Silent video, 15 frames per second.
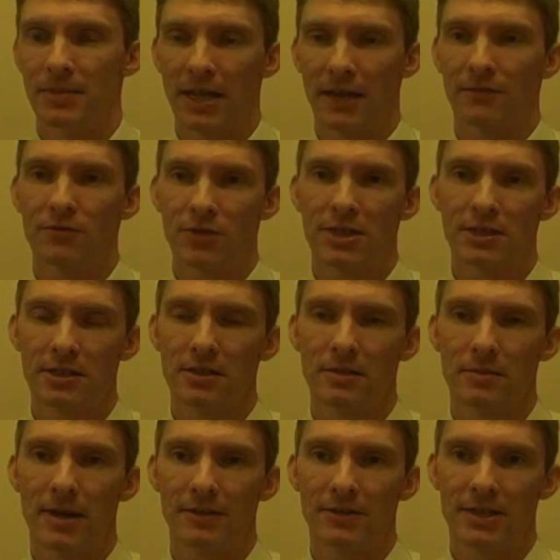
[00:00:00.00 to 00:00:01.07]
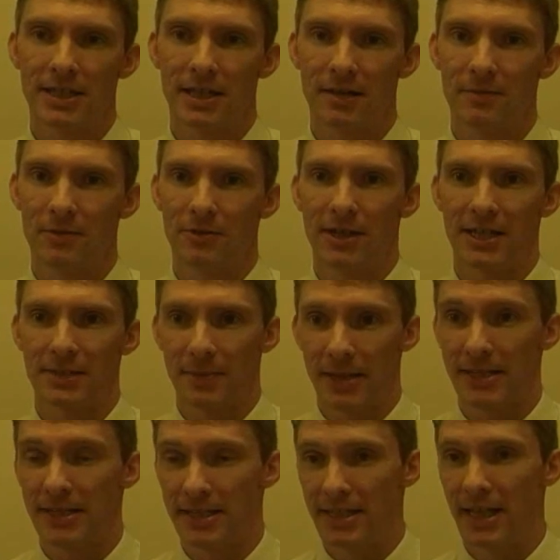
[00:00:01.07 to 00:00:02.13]
but after a certain amount of time they were
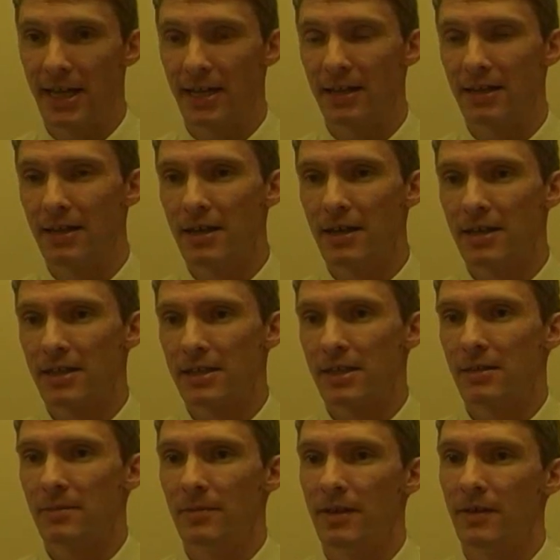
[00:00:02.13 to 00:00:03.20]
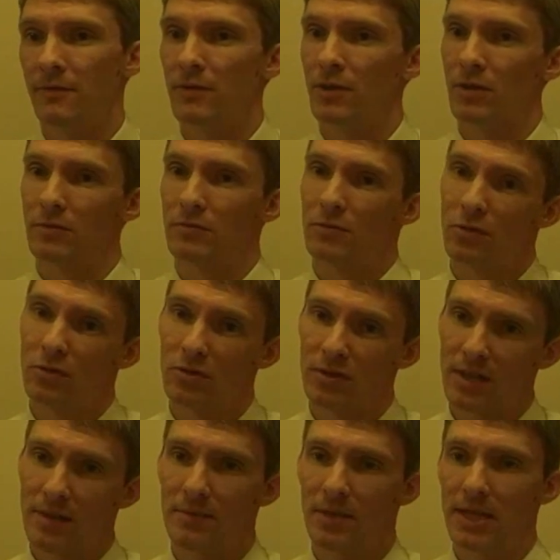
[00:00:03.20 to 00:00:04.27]
expecting to get some, if not
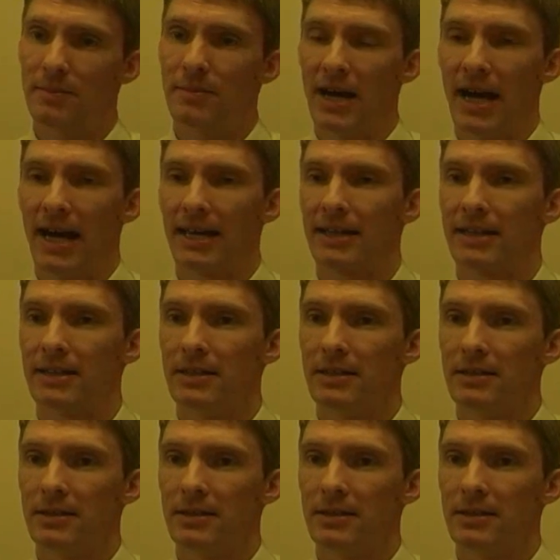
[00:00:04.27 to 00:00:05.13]
all, their money back,